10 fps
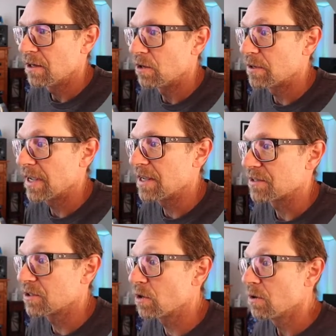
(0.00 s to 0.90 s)
Okay,
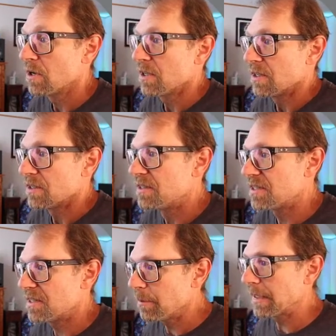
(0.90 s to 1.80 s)
so
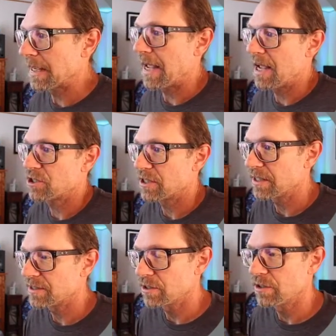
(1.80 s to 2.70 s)
disabling caching,
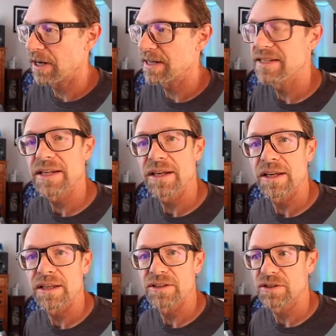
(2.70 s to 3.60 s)
it's a good
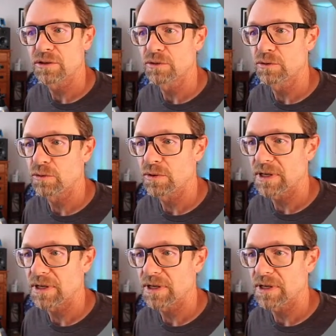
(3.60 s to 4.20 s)
idea to